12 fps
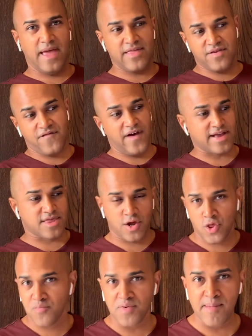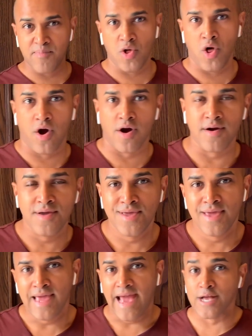And the fact that other people are
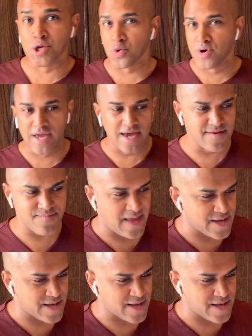entering it,